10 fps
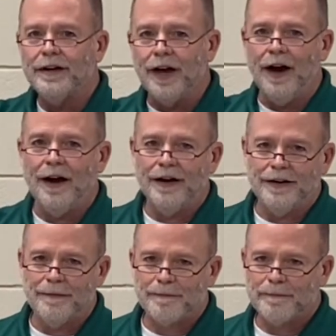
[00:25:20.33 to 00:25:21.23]
God.
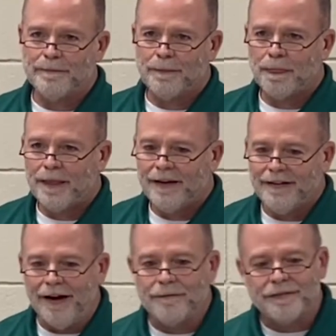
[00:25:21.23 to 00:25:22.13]

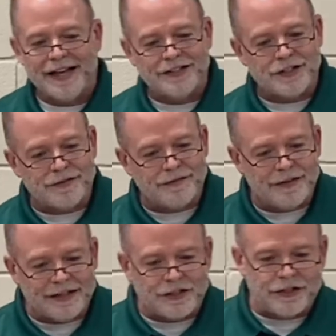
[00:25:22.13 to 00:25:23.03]
Now, that's,
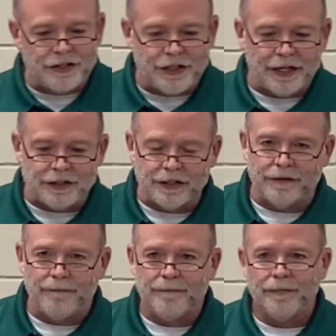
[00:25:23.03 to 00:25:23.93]
that's just
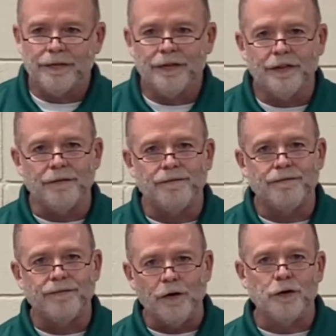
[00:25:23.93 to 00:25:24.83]
the
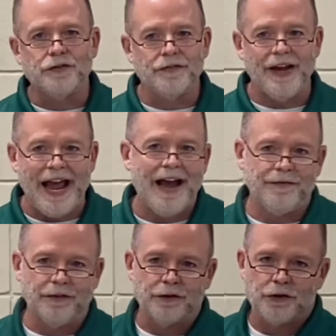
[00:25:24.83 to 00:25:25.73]
first
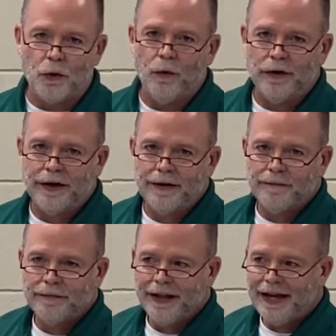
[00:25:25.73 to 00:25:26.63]
half of the story.
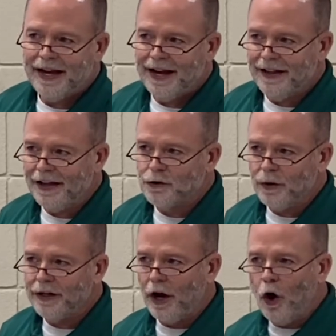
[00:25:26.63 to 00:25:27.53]
And that's
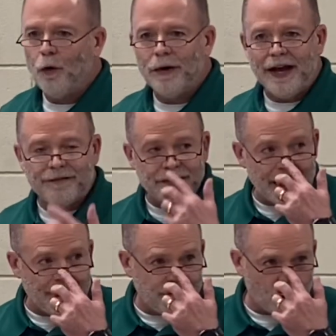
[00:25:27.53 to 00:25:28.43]
really all we have
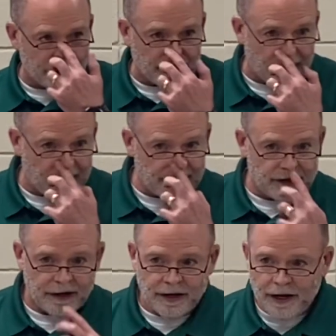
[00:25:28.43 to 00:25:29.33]
time for tonight.
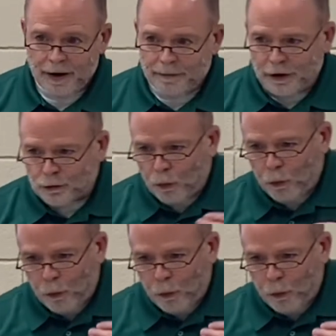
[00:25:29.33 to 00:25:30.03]
Because